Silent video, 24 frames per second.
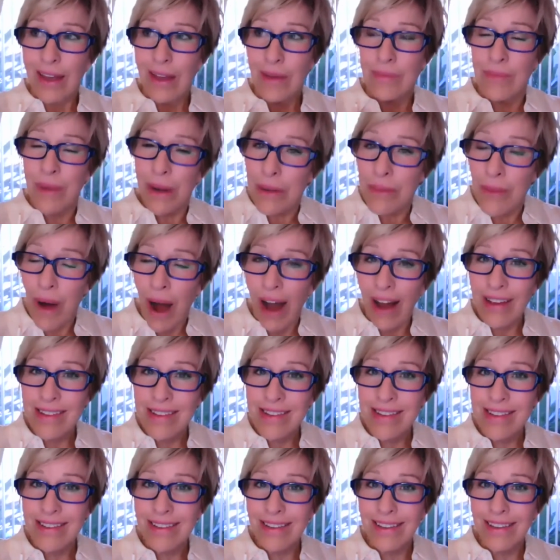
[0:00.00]

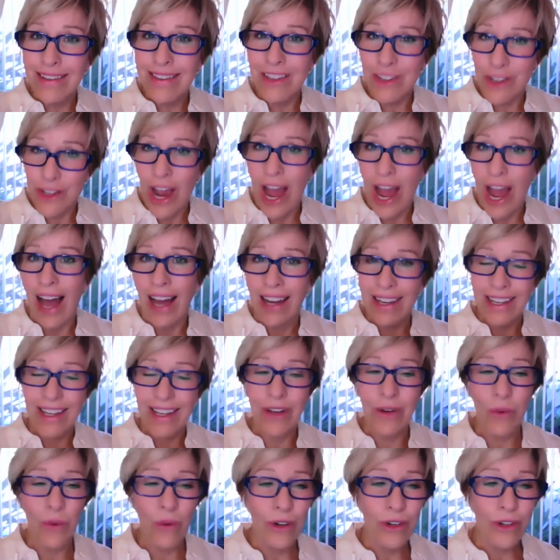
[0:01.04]
minimize the chat
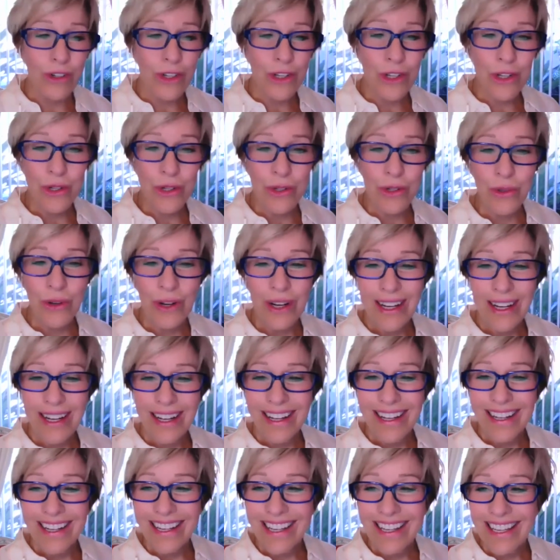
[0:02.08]
in order to
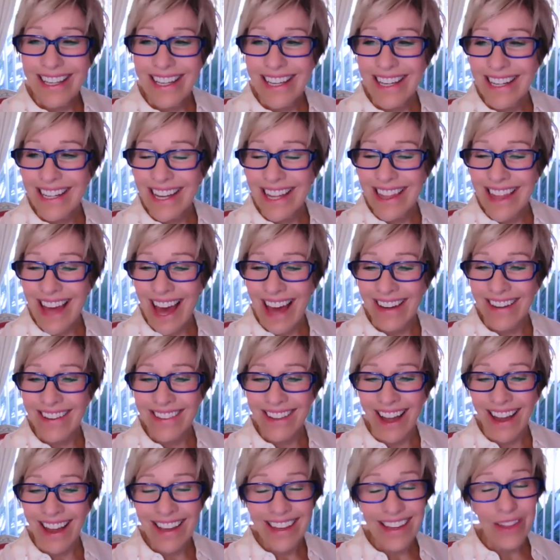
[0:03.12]
hit that
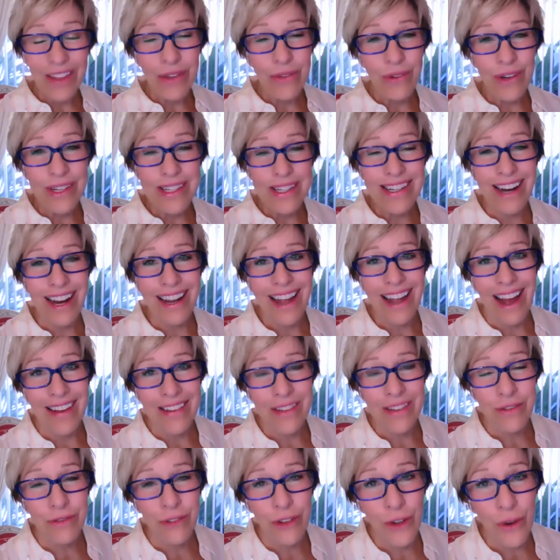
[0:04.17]
like. And the reason I
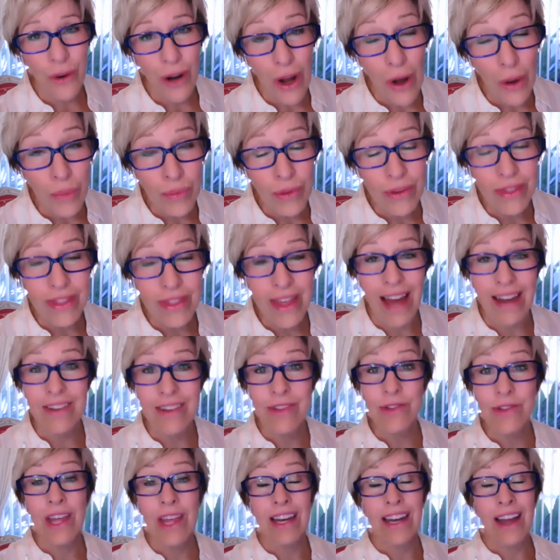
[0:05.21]
ask for your help with that is
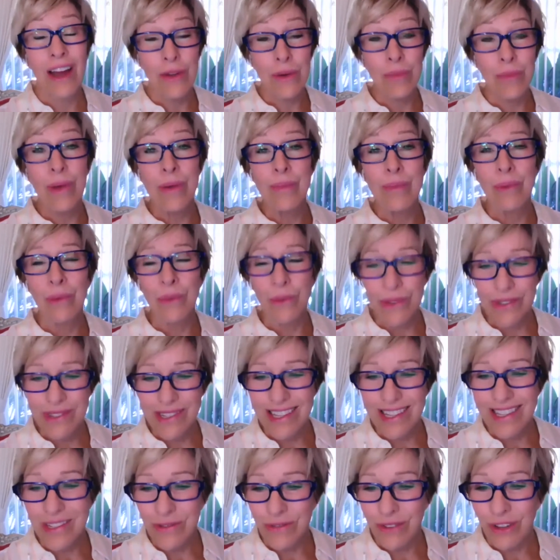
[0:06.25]
so that other people will see
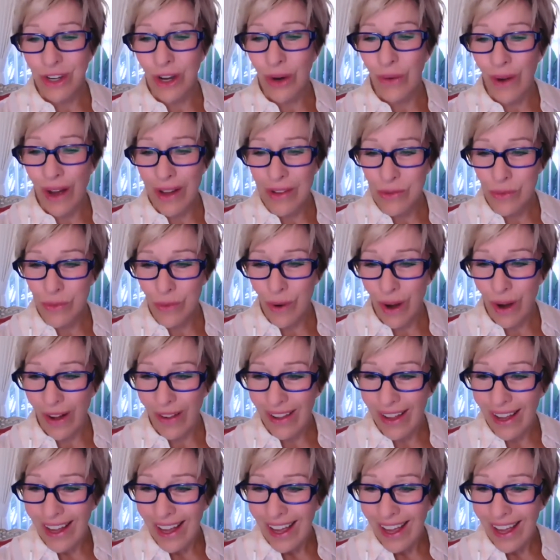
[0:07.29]
this video as well.